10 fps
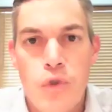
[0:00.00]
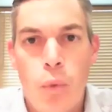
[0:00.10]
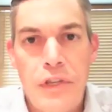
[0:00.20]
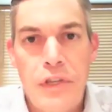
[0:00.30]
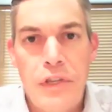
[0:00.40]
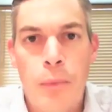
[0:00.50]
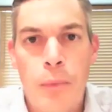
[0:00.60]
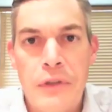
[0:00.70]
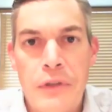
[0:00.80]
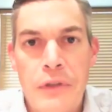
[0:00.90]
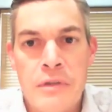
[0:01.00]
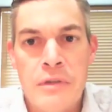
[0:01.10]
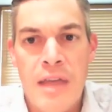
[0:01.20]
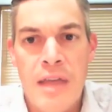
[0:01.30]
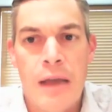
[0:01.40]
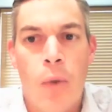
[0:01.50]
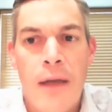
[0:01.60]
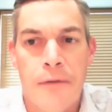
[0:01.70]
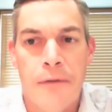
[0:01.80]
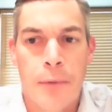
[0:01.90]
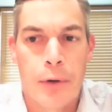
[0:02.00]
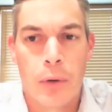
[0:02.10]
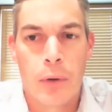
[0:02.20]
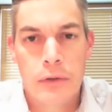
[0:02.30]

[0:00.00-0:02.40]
do you hope that students take away from your course?